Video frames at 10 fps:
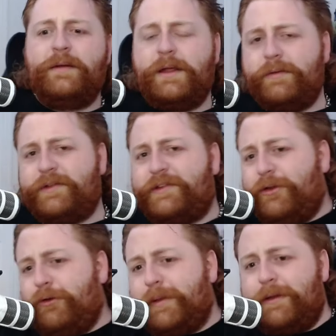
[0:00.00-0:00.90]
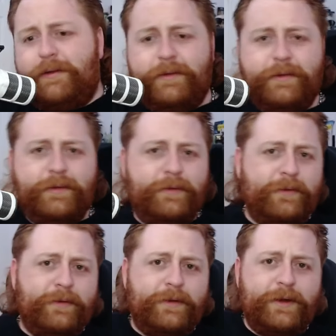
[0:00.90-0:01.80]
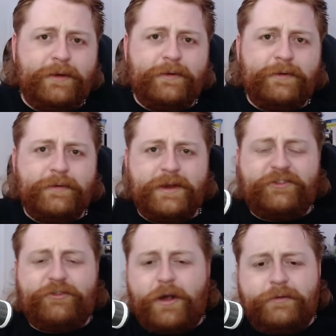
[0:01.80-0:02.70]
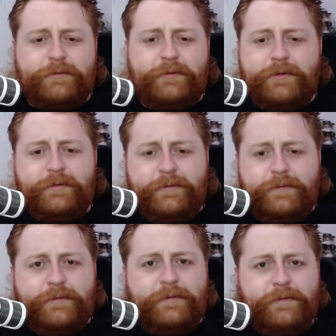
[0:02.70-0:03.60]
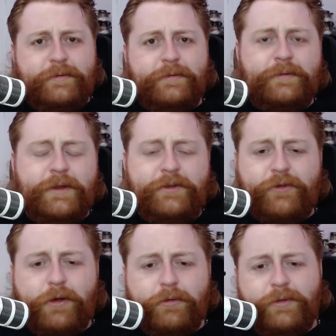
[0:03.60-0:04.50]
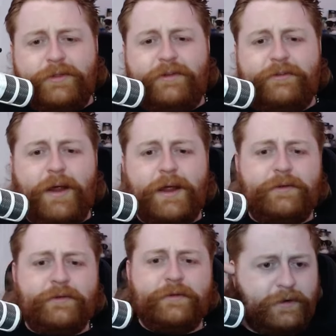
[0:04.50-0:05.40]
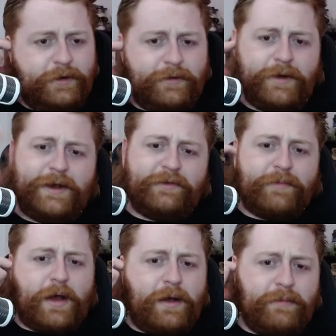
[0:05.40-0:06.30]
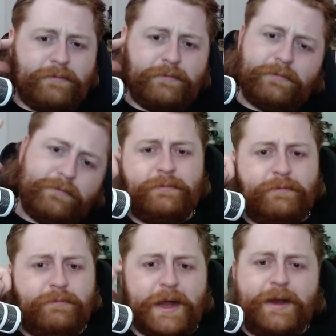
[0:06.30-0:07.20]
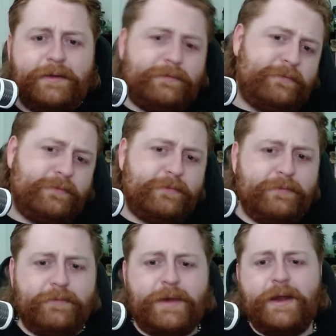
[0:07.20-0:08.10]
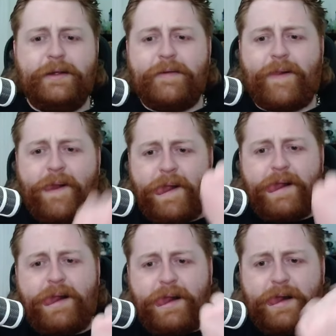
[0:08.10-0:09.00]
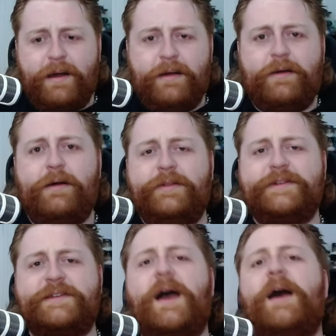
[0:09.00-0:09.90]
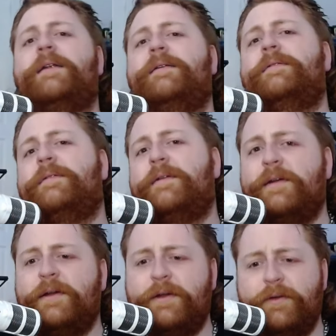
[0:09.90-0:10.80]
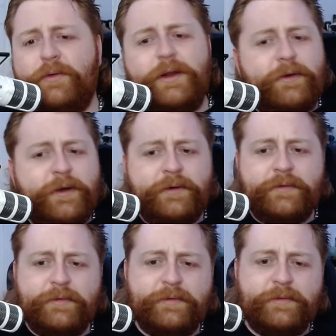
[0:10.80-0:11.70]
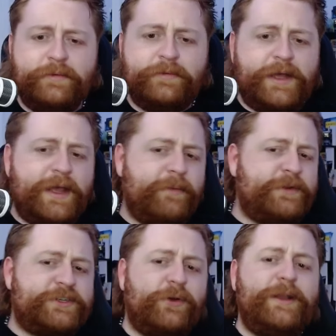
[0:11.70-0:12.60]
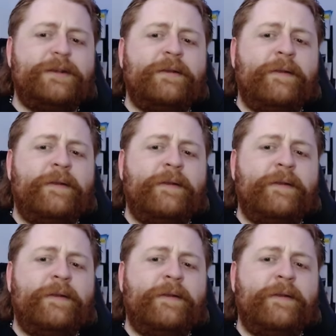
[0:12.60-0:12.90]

He was stupid. You know? He struggled. He struggled with his grades. You know? And his mom might have on the side. We don't know. We can't be certain.